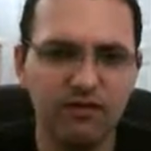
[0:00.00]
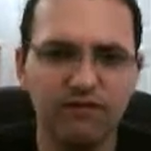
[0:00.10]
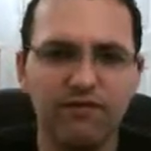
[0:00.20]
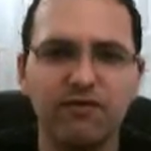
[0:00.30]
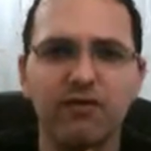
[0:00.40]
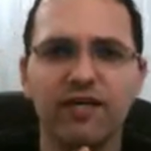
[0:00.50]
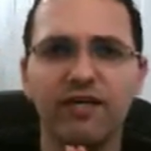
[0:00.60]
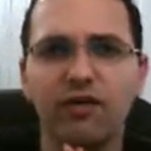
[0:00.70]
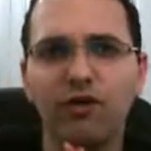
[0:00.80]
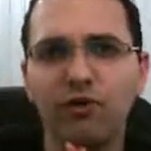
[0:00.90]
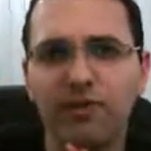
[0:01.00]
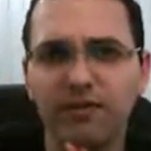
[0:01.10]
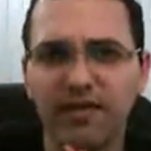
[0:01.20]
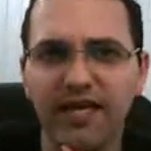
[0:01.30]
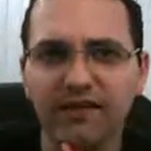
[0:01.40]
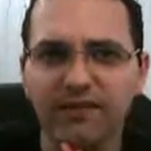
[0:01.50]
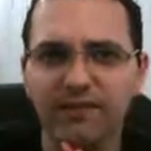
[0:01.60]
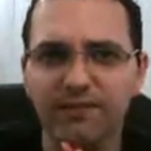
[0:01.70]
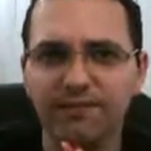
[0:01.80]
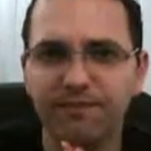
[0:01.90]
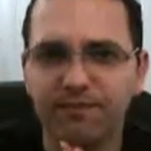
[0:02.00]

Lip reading: if you look at human behavior,